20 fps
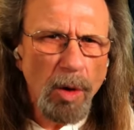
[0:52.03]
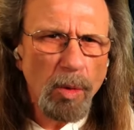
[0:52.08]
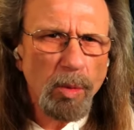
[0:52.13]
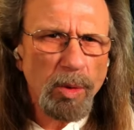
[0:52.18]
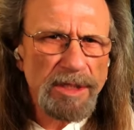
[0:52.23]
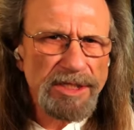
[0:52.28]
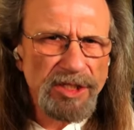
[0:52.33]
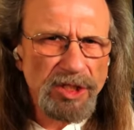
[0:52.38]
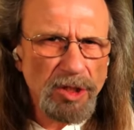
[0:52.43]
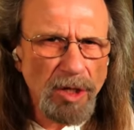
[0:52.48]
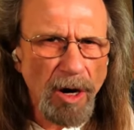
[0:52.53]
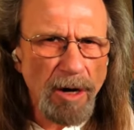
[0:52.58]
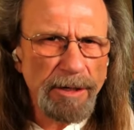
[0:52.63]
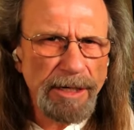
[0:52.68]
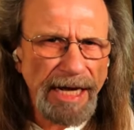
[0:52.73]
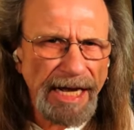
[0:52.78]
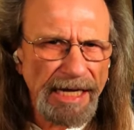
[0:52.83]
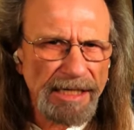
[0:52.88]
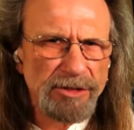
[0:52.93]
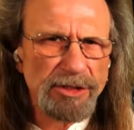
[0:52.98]
was
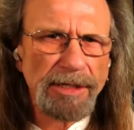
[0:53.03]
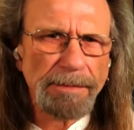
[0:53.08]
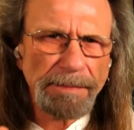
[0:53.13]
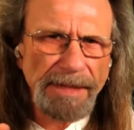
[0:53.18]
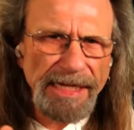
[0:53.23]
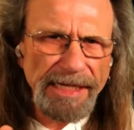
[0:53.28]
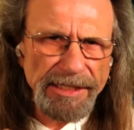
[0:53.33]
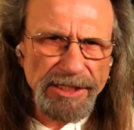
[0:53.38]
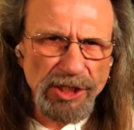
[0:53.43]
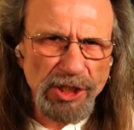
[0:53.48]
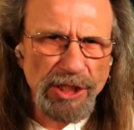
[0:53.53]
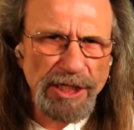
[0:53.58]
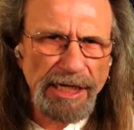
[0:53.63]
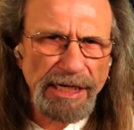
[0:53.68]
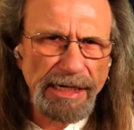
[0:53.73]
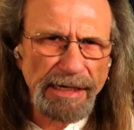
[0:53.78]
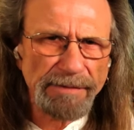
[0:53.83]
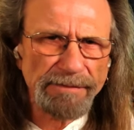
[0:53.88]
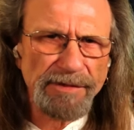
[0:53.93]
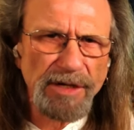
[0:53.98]
starting to be
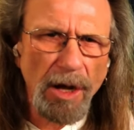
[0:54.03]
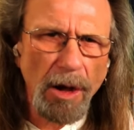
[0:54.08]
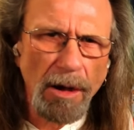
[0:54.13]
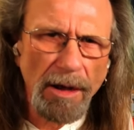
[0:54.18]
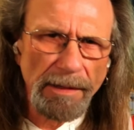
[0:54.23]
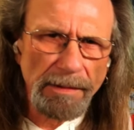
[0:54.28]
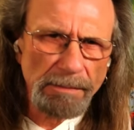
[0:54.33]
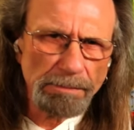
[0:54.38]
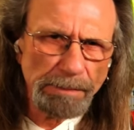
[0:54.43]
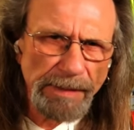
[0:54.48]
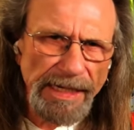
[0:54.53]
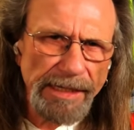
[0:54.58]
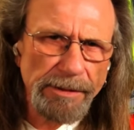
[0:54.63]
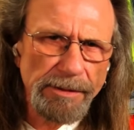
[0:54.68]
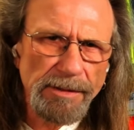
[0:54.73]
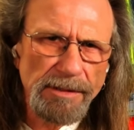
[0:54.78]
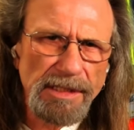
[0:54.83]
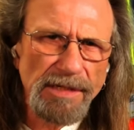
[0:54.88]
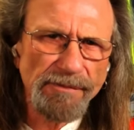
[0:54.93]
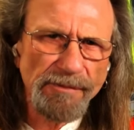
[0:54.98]
achieved on
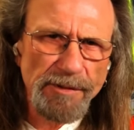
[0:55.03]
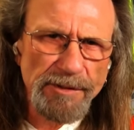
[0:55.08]
Beatles for